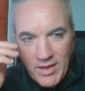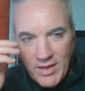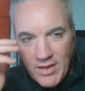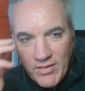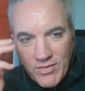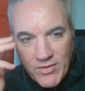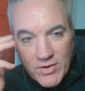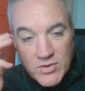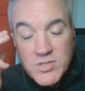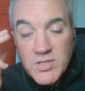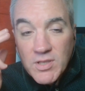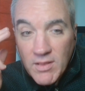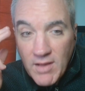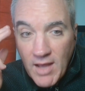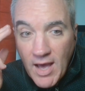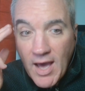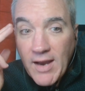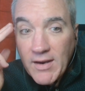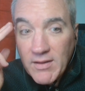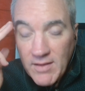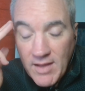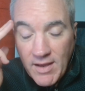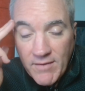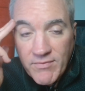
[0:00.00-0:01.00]
There's a lot
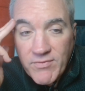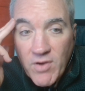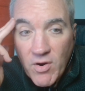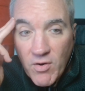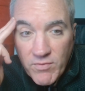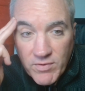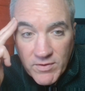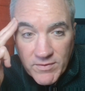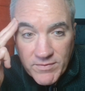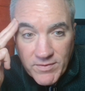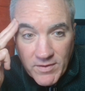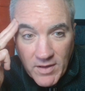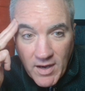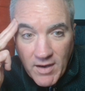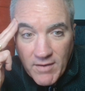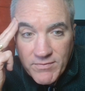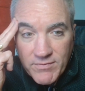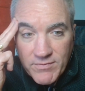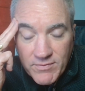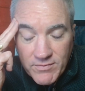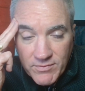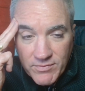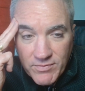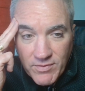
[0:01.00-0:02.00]
of leftover
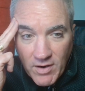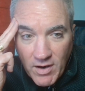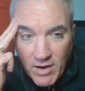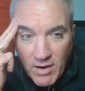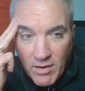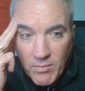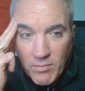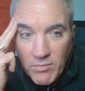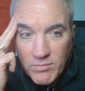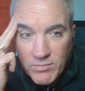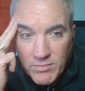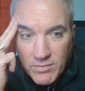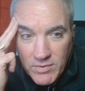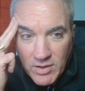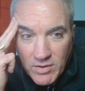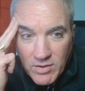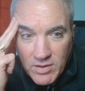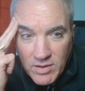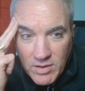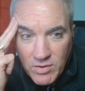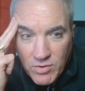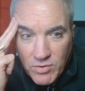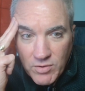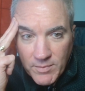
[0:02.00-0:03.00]
fluff from the
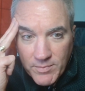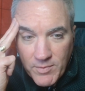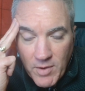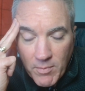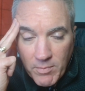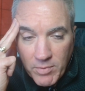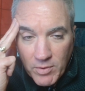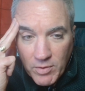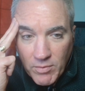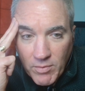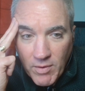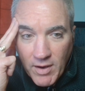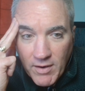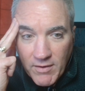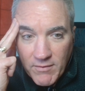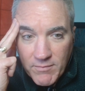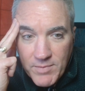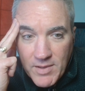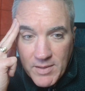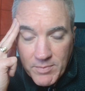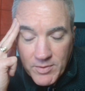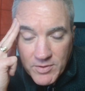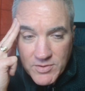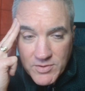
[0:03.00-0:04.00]
crypto bull run of
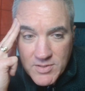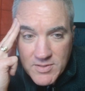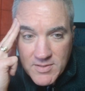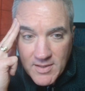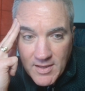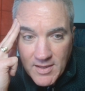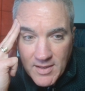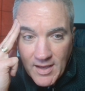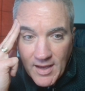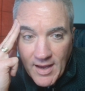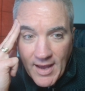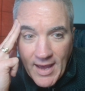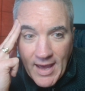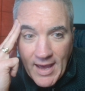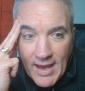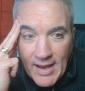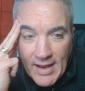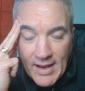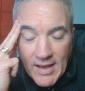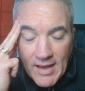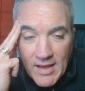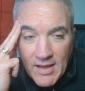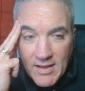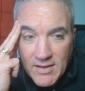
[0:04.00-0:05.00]
people just thinking, hey,
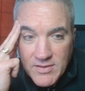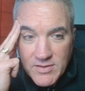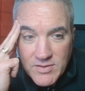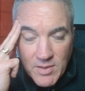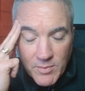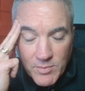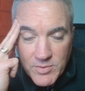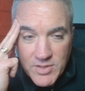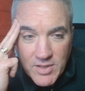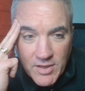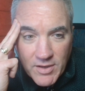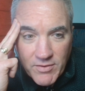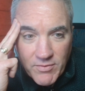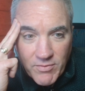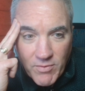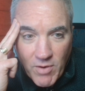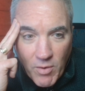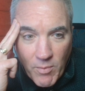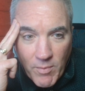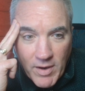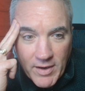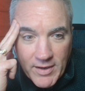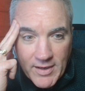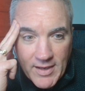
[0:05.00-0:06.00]
someone's going to throw
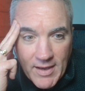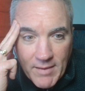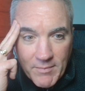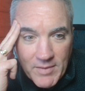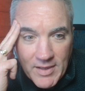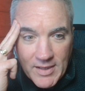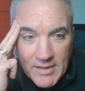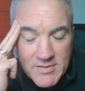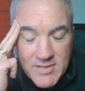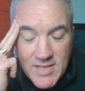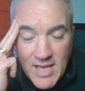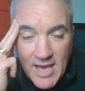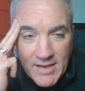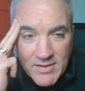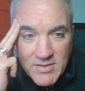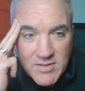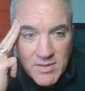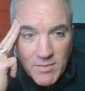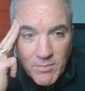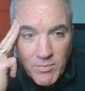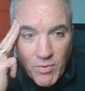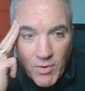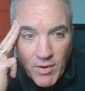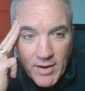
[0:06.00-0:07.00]
money at me at
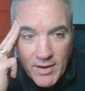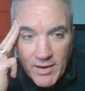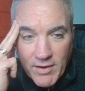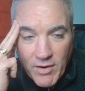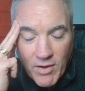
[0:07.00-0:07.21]
some point.